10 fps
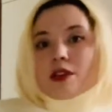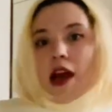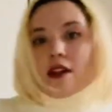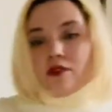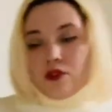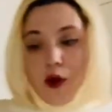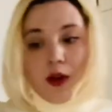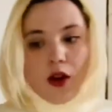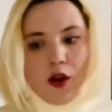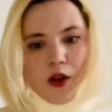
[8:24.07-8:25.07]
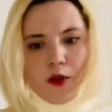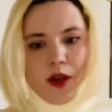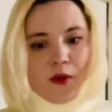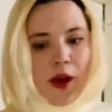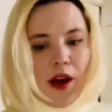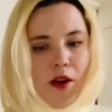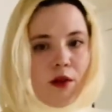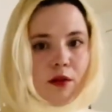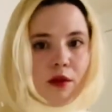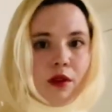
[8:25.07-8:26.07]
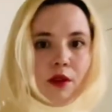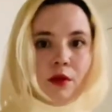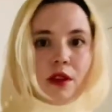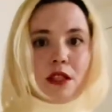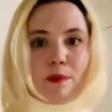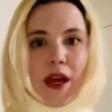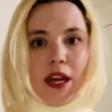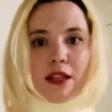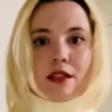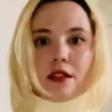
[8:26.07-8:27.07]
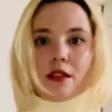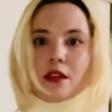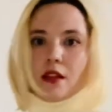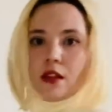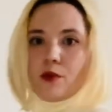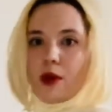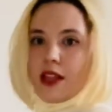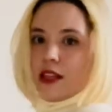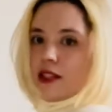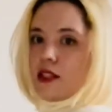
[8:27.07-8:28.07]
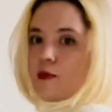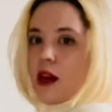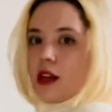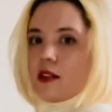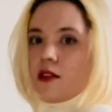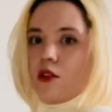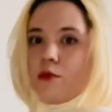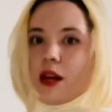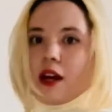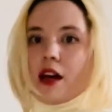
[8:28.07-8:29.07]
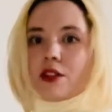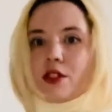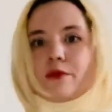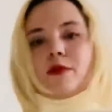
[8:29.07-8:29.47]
and flowy all the way around with space. With space. Oh my gosh.